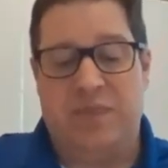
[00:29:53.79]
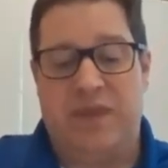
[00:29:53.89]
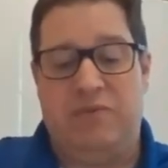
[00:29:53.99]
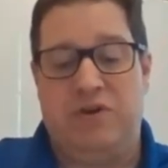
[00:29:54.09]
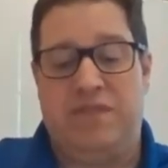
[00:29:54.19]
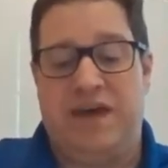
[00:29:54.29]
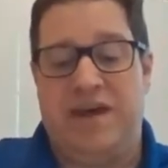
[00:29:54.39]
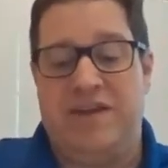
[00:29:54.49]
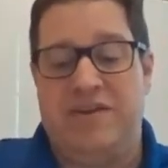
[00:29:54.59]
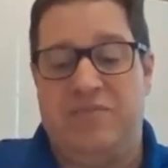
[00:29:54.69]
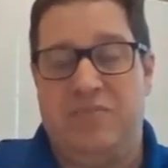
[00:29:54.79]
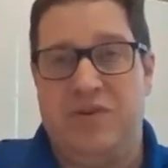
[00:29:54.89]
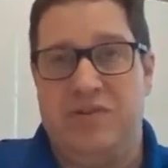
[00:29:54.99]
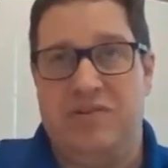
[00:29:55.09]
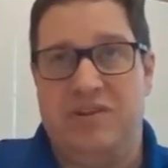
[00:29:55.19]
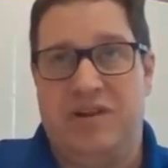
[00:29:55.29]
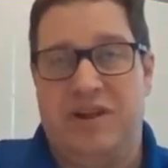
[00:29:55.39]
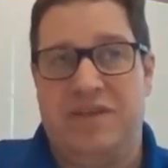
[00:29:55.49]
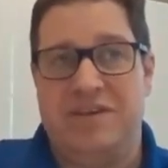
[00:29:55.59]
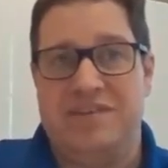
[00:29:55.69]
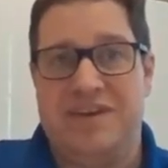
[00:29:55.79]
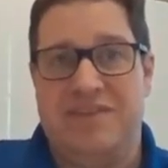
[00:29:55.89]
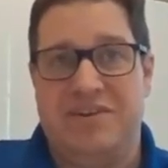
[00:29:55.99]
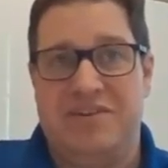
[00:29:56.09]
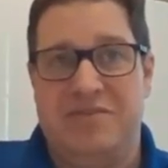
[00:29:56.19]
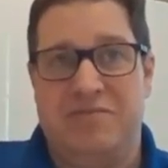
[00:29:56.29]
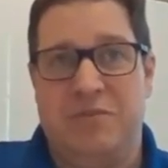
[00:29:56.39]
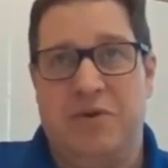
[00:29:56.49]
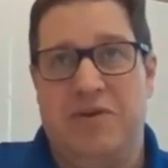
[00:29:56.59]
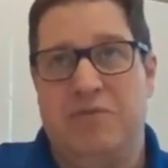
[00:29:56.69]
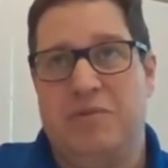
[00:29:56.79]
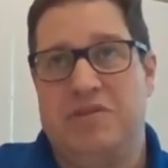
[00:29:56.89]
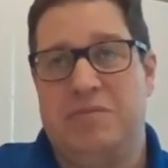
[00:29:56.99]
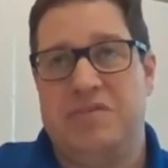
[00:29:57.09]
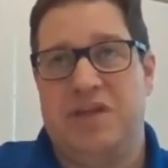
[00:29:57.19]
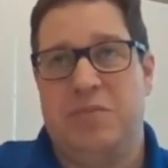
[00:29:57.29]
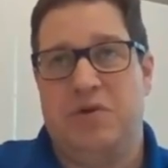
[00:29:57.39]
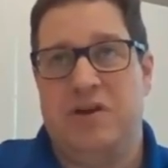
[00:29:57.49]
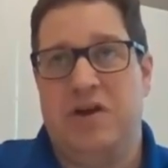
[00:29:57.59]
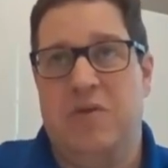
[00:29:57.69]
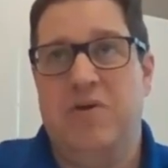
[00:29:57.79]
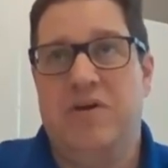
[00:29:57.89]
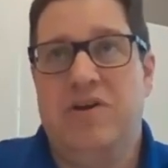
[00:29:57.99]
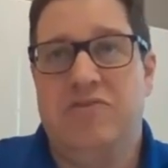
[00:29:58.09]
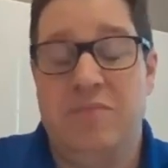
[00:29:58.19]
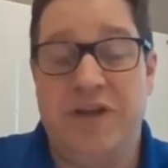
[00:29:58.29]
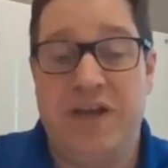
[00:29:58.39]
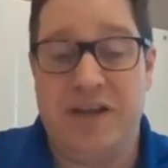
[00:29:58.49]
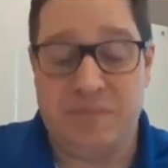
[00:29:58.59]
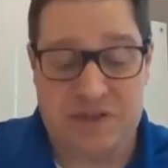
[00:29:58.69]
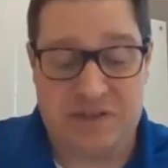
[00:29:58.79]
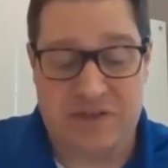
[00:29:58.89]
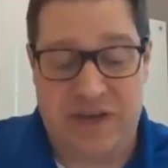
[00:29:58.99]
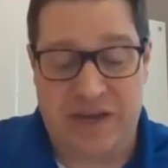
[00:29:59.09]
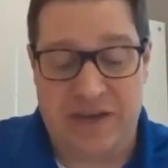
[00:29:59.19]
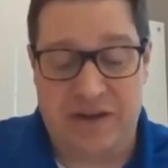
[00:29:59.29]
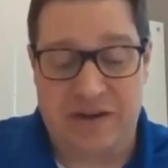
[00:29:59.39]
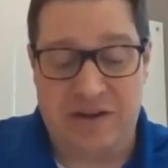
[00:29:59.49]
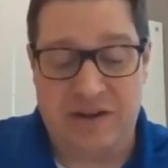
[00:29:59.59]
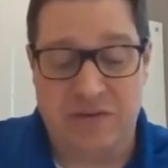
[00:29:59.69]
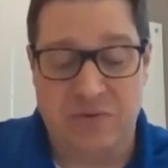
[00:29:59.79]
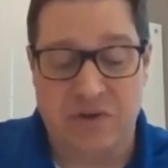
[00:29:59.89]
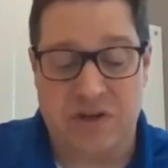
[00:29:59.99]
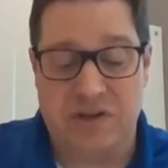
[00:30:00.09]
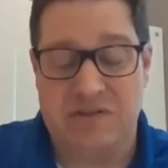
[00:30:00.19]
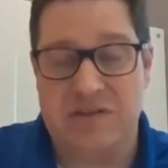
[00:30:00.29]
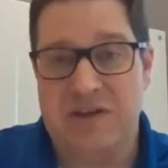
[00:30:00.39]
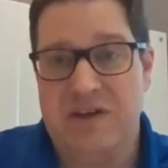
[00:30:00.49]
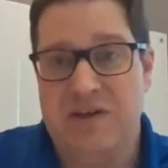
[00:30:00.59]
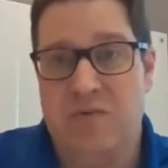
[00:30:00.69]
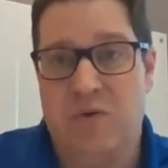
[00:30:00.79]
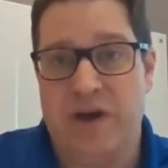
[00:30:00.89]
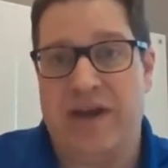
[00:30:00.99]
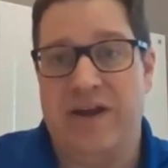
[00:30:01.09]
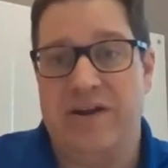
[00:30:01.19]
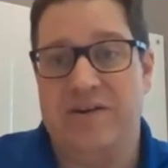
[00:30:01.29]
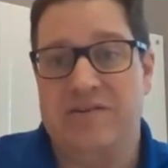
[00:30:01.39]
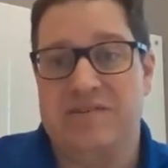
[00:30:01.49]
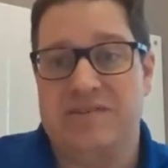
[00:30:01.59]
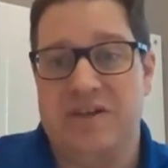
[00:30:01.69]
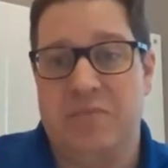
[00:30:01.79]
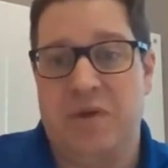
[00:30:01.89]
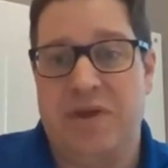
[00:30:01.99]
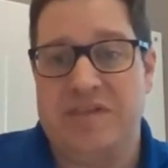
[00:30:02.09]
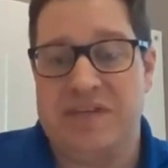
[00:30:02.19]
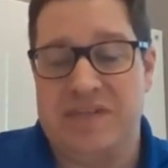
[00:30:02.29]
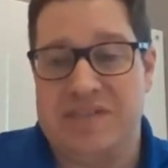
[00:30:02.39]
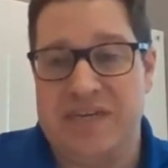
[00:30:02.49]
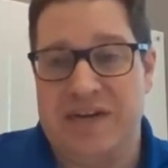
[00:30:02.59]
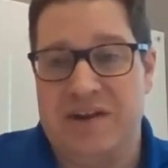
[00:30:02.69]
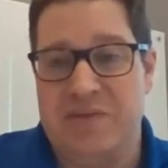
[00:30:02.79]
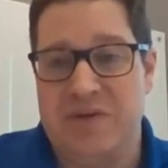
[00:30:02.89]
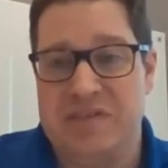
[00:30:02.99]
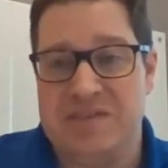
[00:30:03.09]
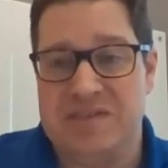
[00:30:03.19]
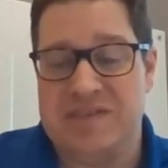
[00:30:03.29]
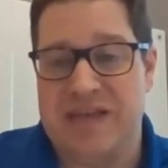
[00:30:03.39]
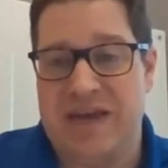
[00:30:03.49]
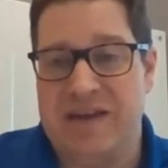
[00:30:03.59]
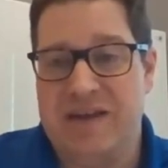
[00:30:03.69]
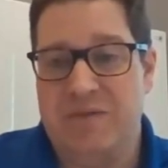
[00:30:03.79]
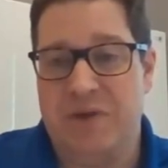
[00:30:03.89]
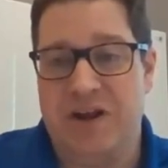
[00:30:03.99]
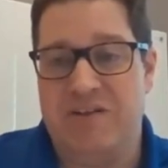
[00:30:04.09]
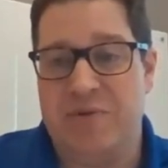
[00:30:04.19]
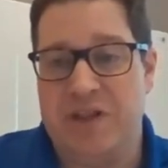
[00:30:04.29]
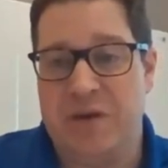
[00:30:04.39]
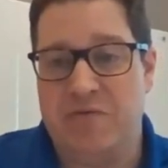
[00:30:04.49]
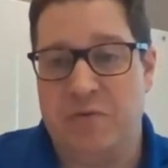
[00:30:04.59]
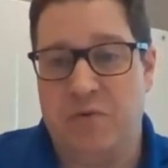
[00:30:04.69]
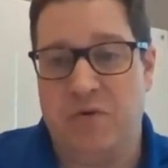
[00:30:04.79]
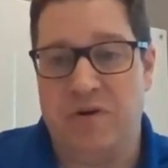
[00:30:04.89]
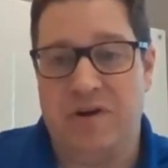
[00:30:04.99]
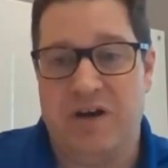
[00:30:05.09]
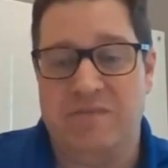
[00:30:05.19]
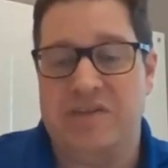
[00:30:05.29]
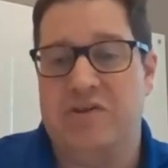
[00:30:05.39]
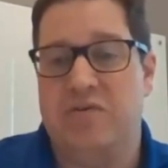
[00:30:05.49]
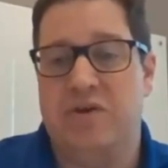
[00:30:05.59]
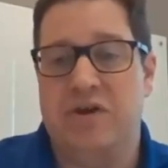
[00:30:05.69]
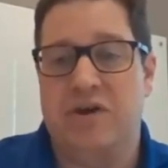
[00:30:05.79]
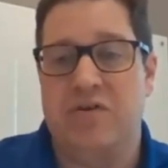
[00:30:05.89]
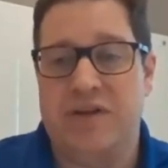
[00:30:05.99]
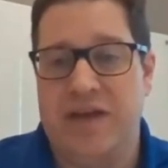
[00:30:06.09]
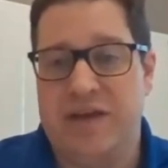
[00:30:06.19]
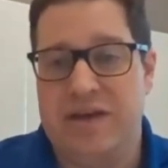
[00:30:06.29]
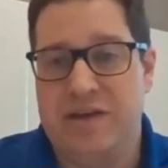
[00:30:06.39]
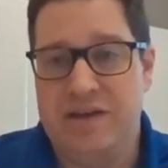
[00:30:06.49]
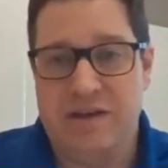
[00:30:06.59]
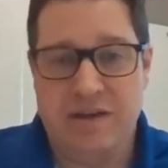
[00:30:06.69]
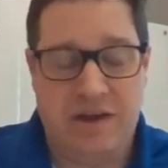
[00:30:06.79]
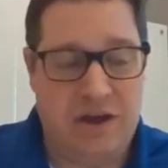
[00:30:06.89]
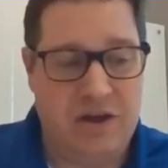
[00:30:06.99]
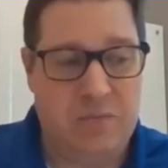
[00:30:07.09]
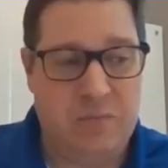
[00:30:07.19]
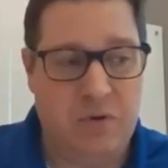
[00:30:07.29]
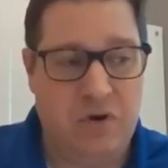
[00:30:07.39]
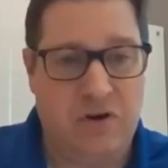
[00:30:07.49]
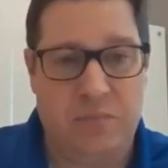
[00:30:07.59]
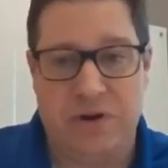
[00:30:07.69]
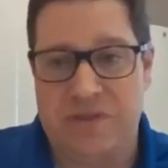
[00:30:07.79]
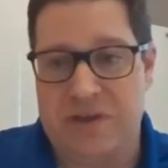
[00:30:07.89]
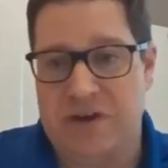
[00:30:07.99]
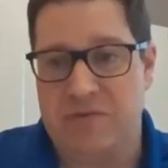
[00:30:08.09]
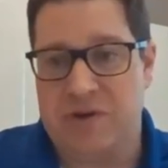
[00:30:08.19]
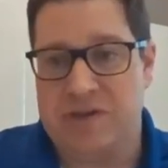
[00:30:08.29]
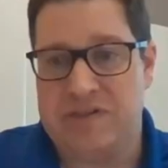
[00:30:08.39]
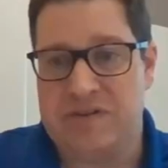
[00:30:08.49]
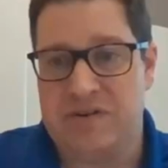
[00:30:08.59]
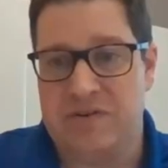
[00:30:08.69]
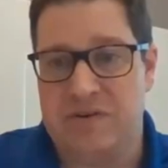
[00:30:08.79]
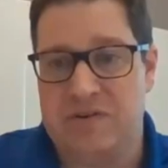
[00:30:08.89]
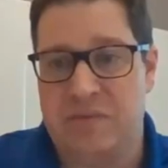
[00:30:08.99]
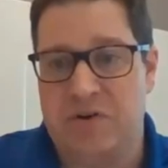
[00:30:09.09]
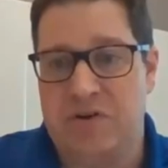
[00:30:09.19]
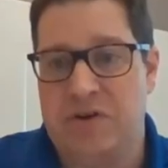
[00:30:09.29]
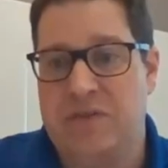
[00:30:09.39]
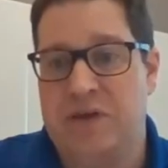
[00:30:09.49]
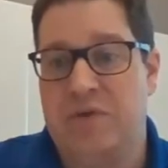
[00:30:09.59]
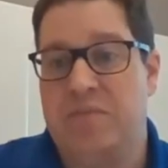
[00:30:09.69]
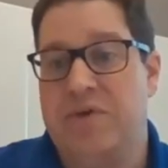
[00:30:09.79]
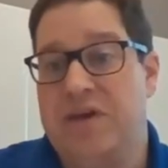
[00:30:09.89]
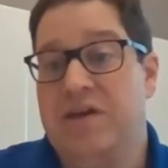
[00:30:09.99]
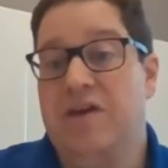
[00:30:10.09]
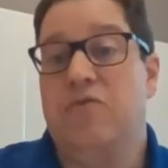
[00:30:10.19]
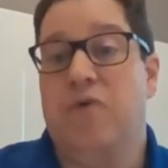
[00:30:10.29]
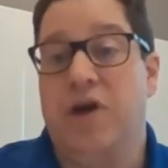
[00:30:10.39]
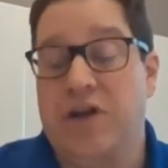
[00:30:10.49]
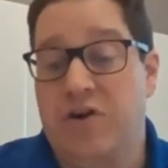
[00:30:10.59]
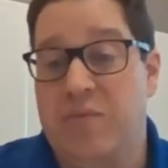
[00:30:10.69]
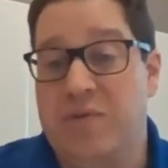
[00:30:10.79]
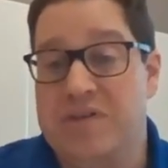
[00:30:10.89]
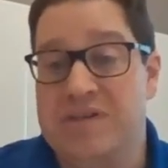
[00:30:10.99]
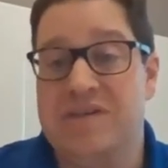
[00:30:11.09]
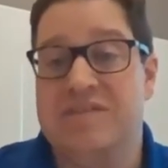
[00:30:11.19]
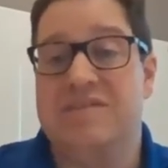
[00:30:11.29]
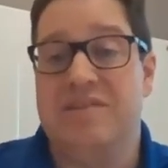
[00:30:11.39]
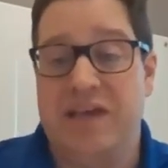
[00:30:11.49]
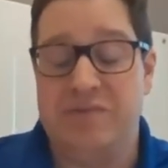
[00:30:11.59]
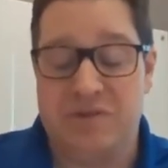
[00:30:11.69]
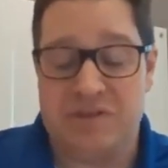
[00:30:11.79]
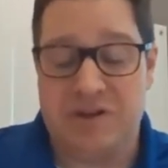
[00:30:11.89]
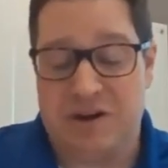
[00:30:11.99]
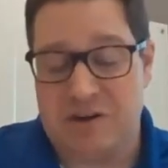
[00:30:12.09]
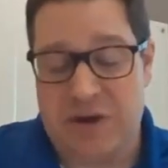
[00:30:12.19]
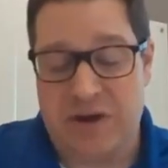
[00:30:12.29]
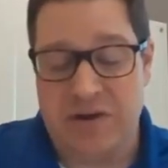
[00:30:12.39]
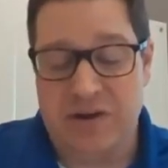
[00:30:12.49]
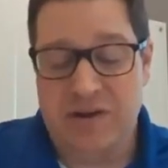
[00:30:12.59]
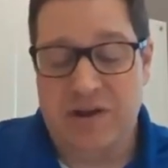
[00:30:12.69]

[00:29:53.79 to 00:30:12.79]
and with that, there's a lot of things you have to do from a shipper standpoint to help try to mitigate as much as you can. And it is what carriers may make sense to get into the business that may not have been there before. Obviously, you don't want to go and take a broker, put anything at risk, or someone who you think may be ready to go out of business, as we just talked about.